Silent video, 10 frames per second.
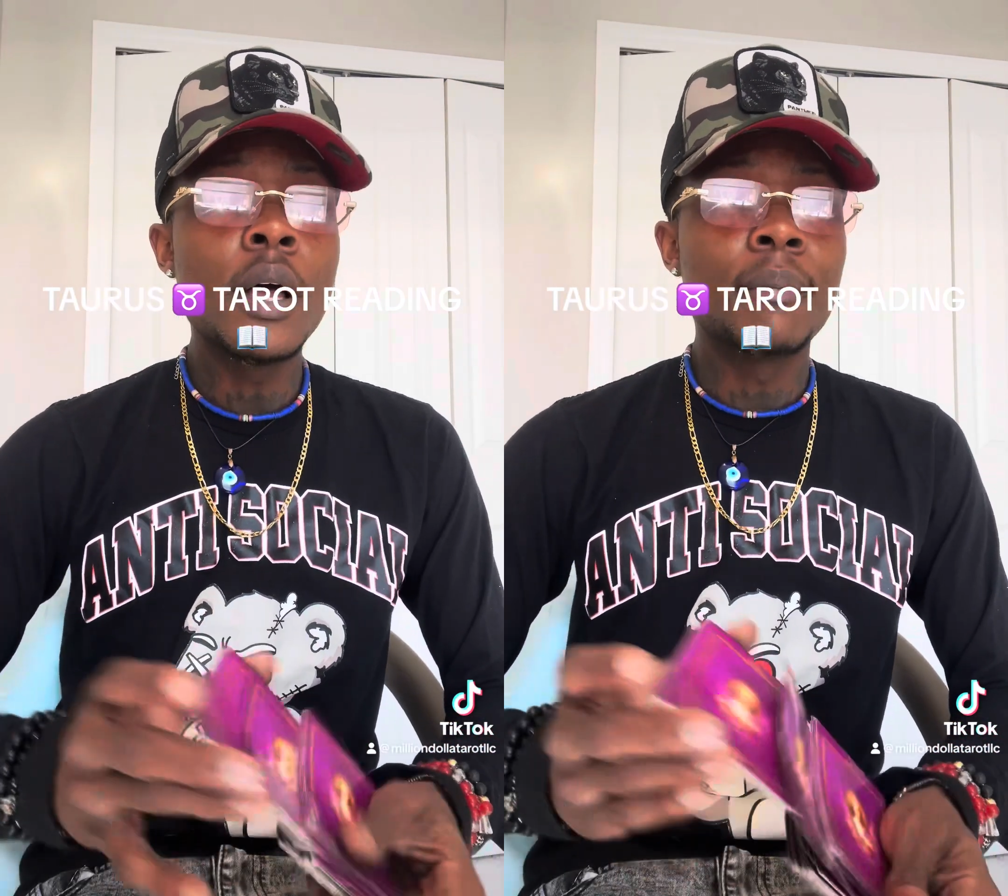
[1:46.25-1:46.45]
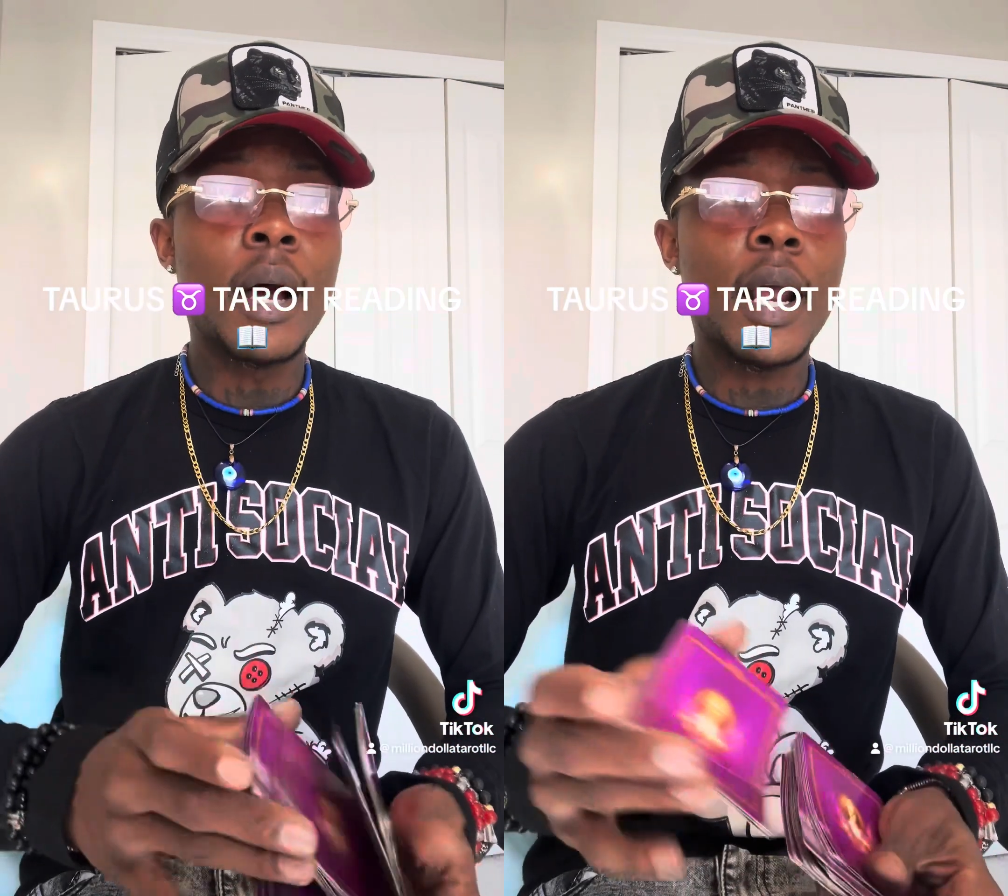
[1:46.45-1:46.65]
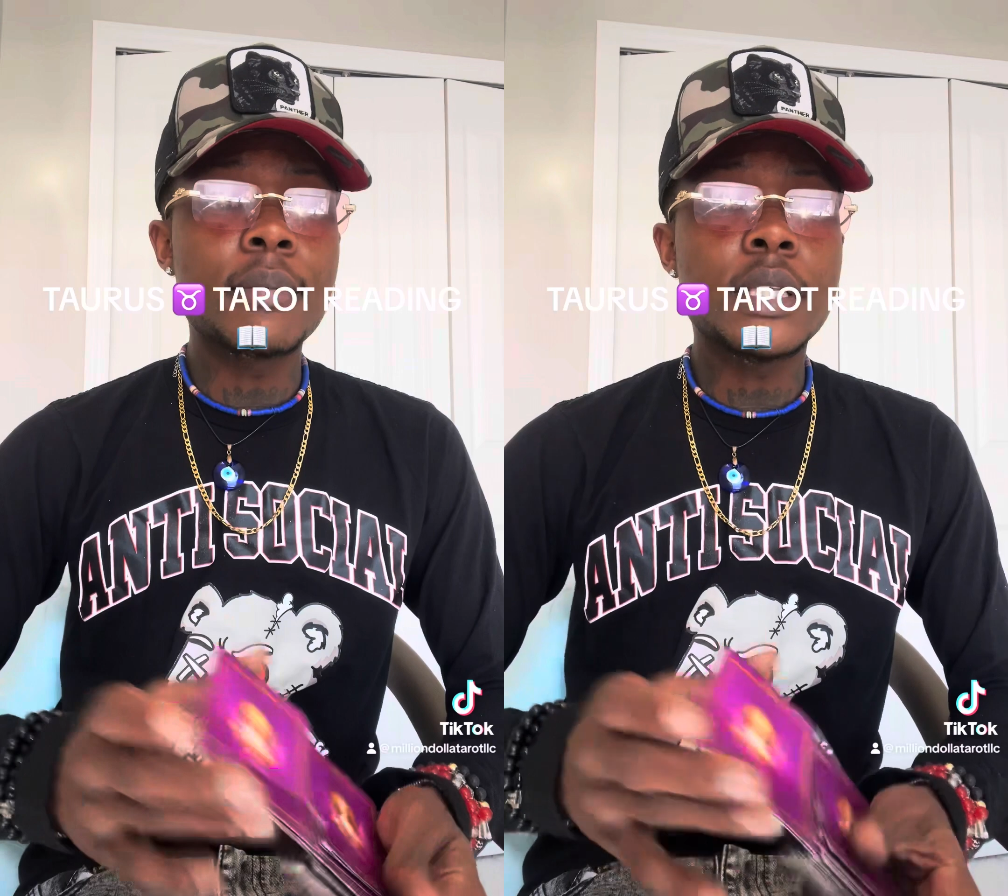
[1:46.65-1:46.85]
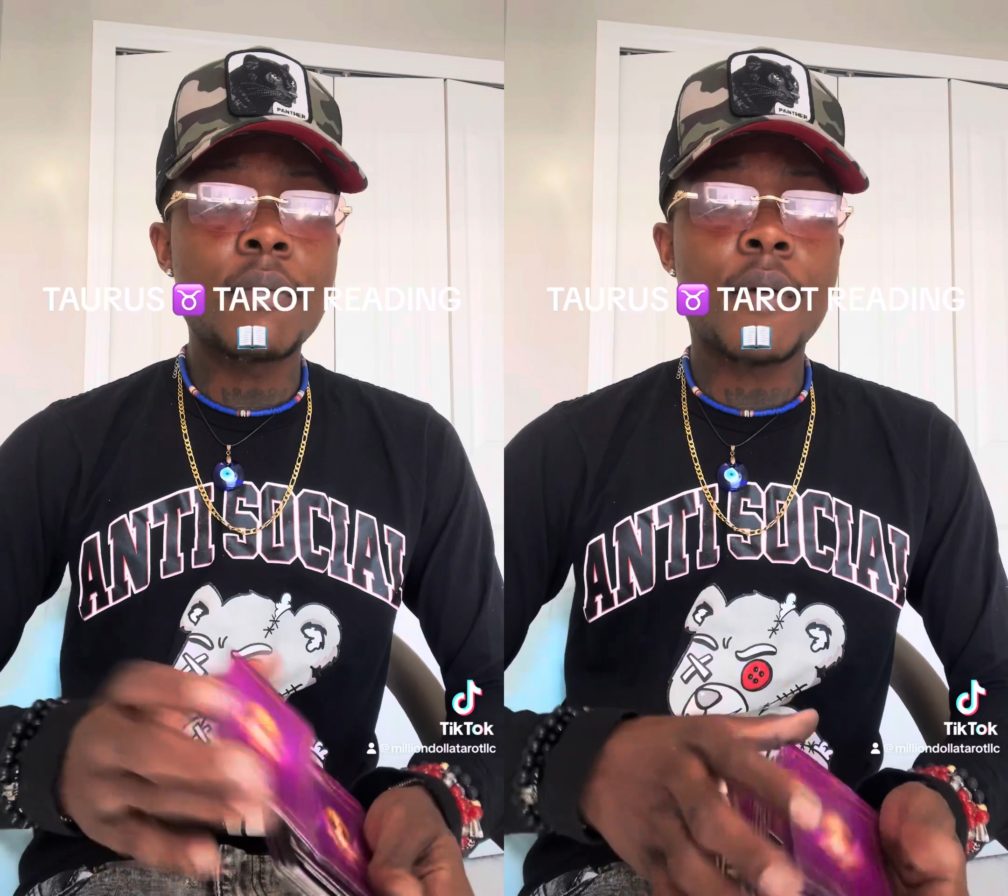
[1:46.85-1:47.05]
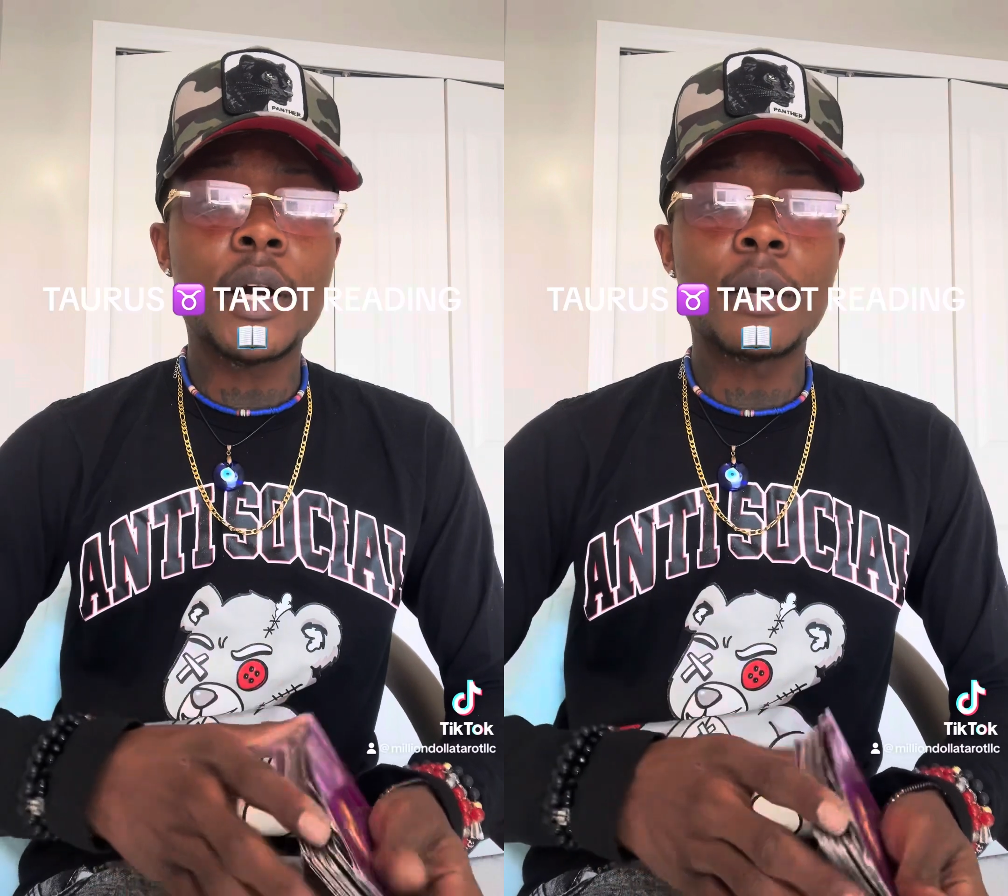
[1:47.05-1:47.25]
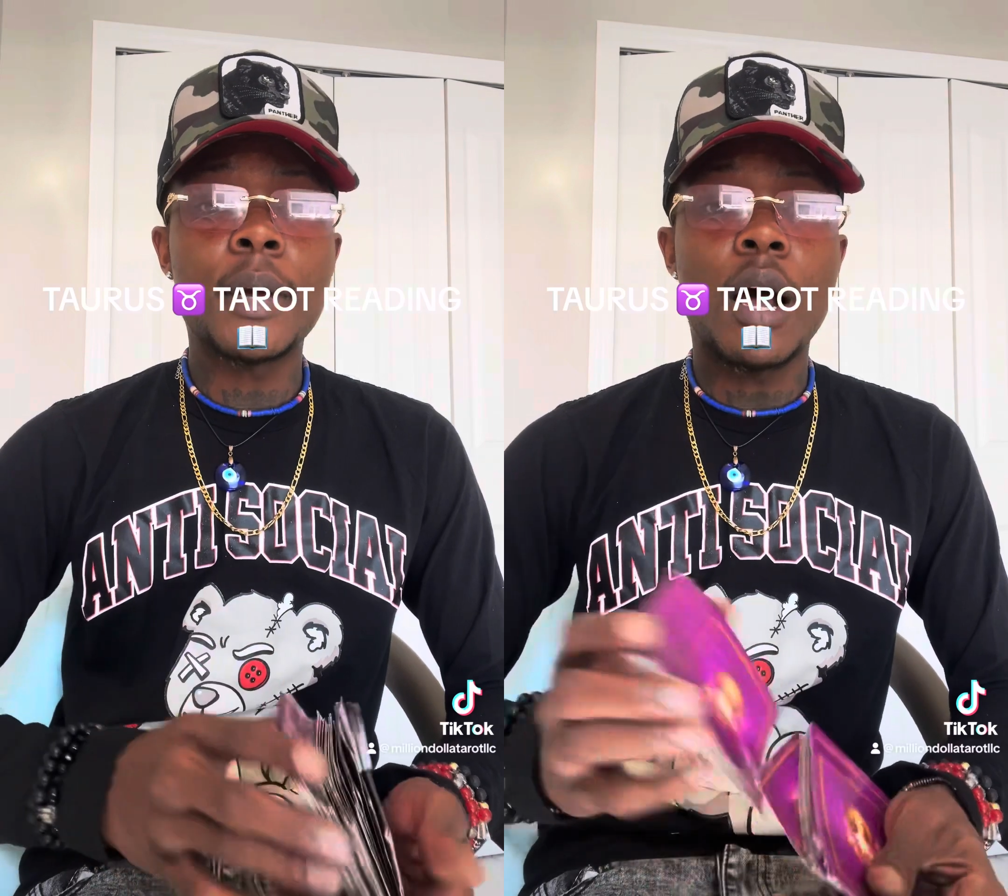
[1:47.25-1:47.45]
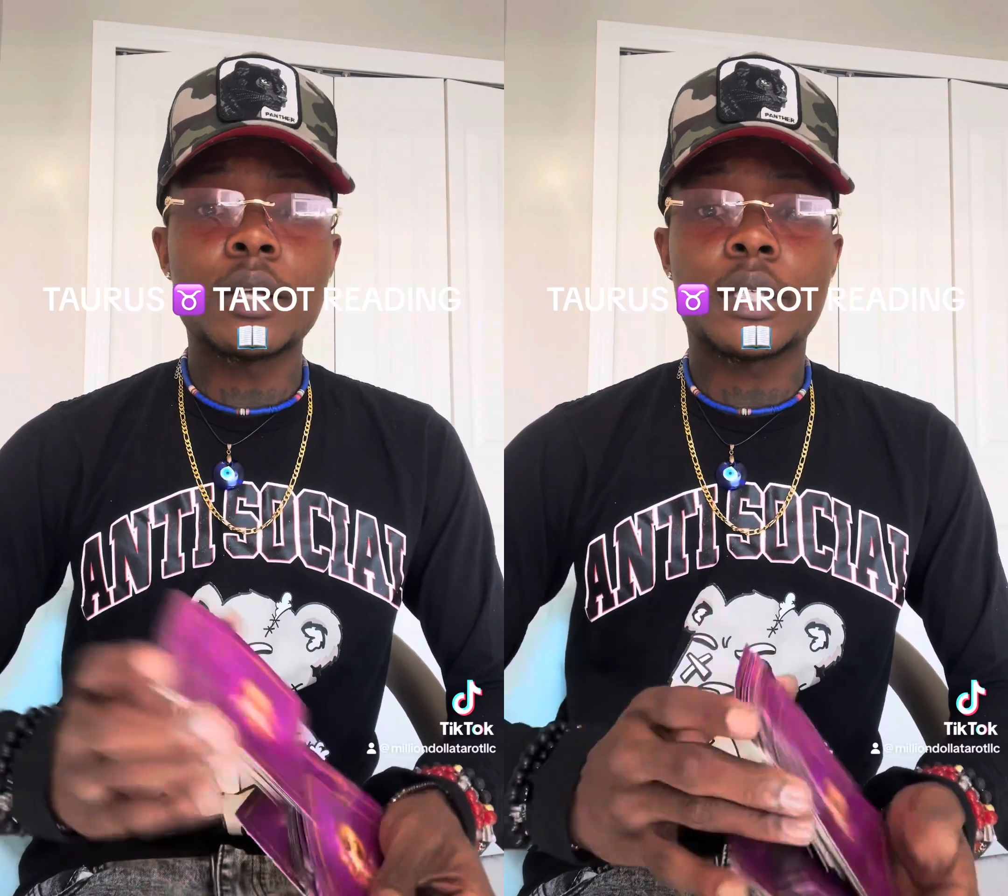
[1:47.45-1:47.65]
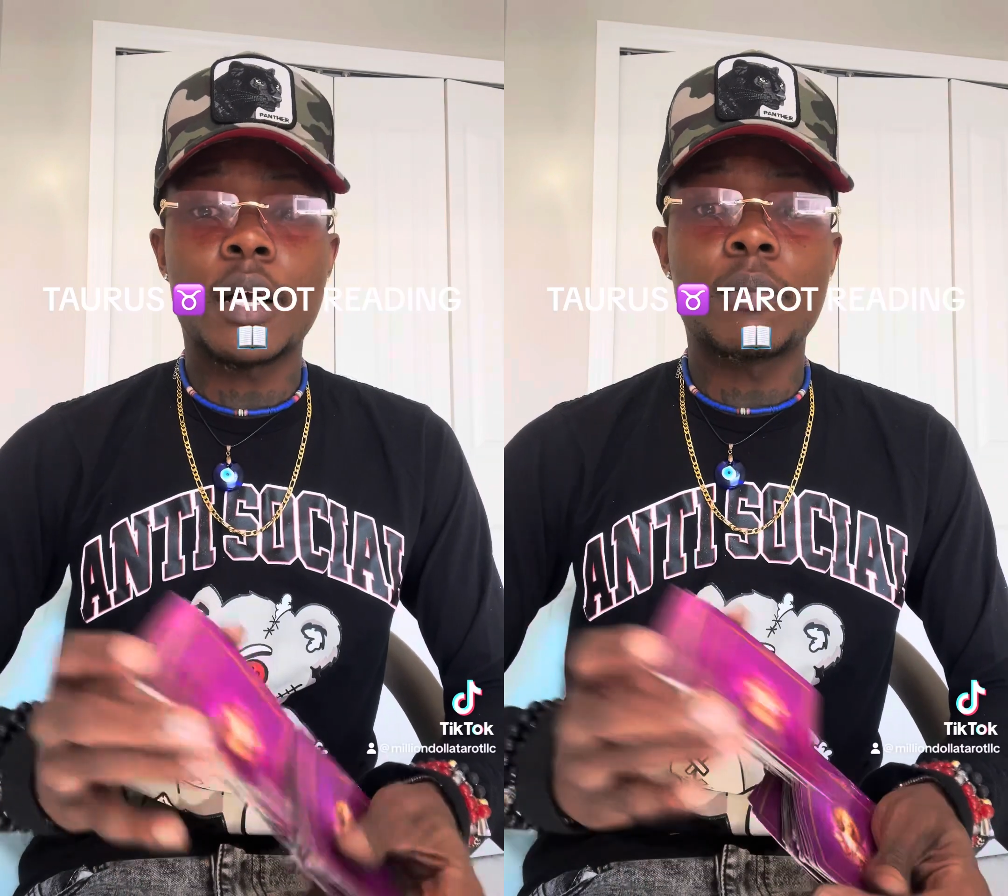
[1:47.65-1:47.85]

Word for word: My name is the Reader, the Mean Dolls here.